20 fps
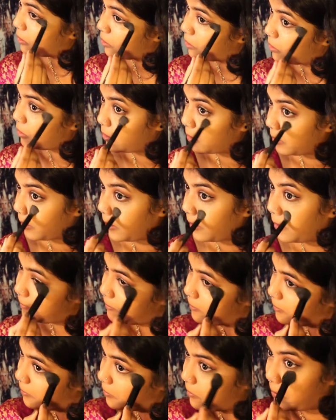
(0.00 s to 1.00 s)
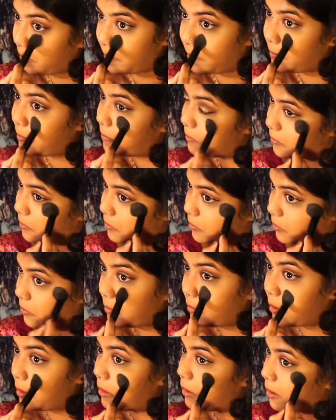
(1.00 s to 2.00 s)
and just blended that out and
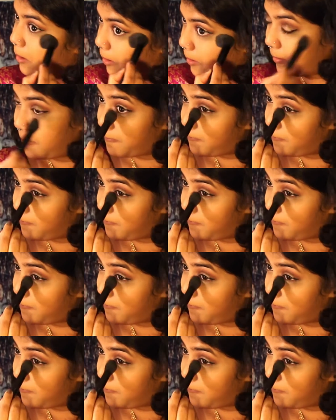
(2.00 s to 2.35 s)
set that.